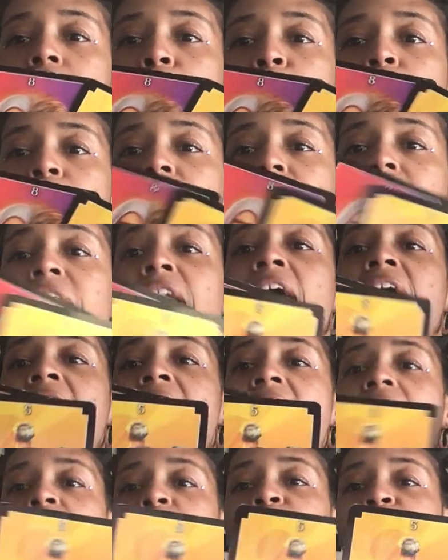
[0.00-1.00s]
This person,
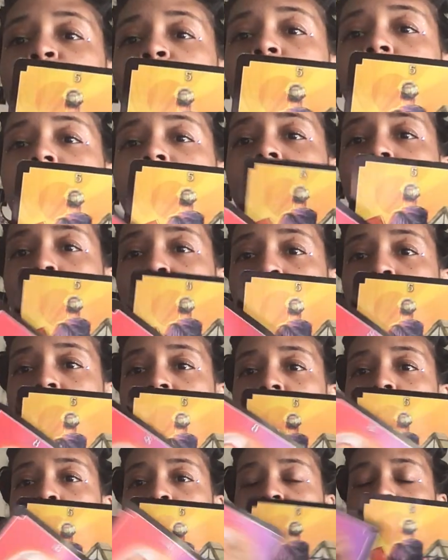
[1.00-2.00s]
at first, this
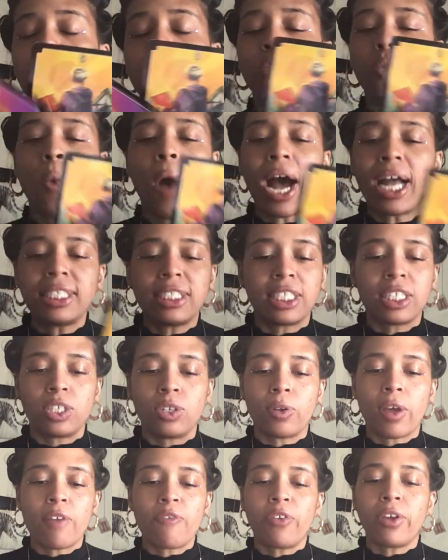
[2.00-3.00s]
person was just watching
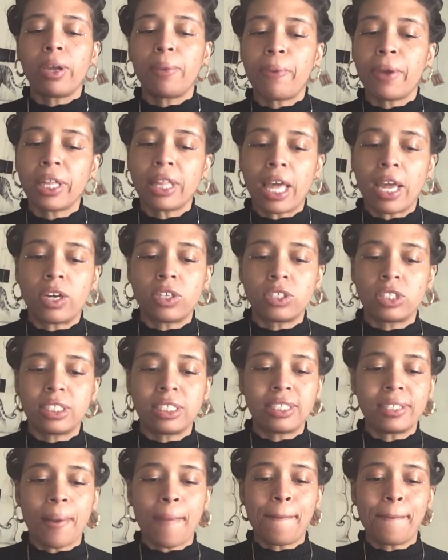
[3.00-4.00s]
you. I feel like picking the energy,
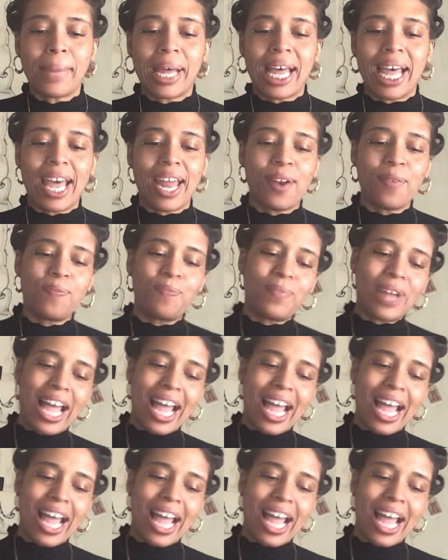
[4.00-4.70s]
someone